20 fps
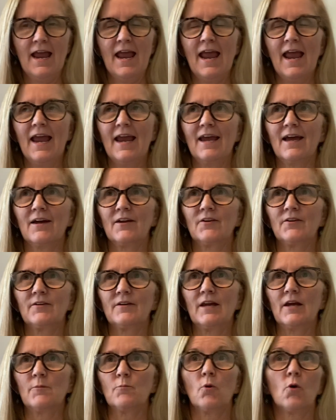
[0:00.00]
and
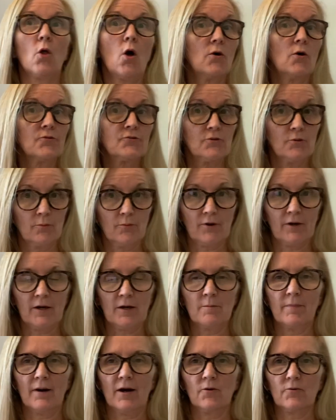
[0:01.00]
it will also bring
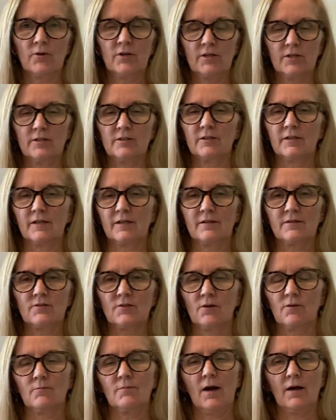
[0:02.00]
about healing.
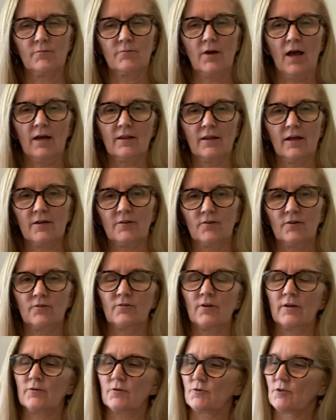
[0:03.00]
So I like this
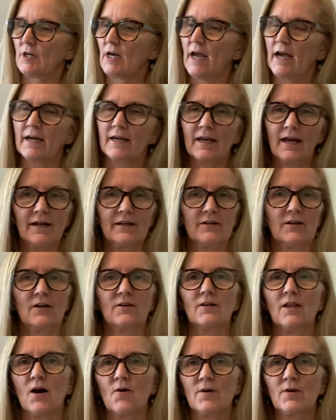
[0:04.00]
energy. Again,
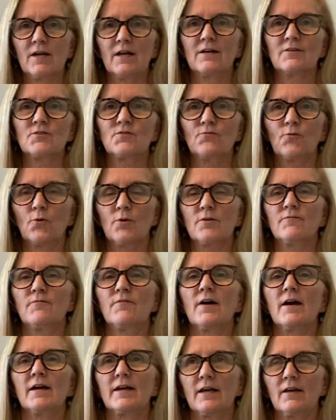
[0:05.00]
allowing us,
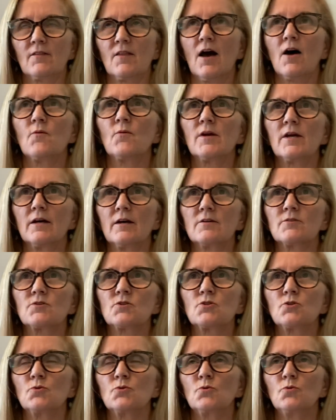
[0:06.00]
fortifying, allowing us
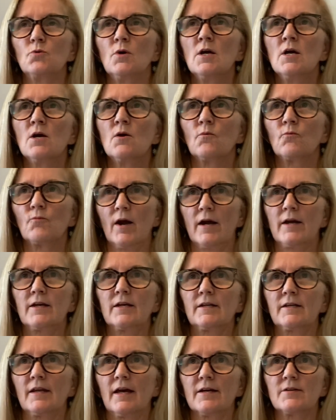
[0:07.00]
to
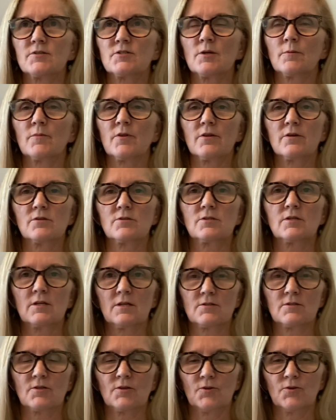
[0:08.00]
recognize some of these
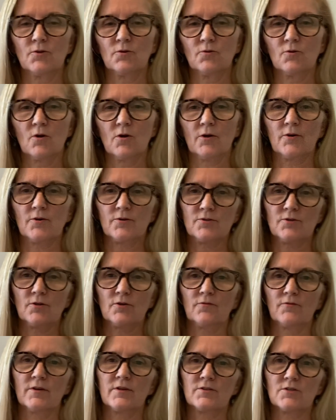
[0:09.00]
things that no longer
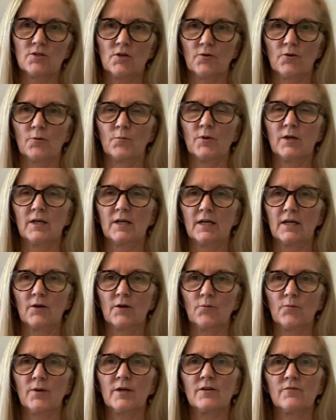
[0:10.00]
serve us so that we can
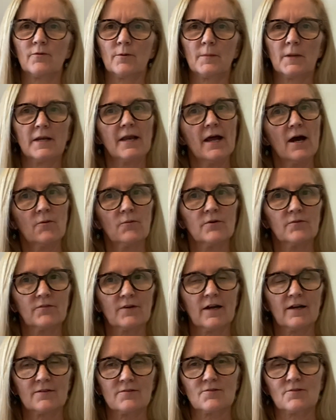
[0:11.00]
get rid of them. And now we've
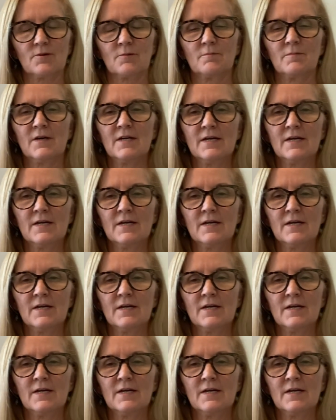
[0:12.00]
got some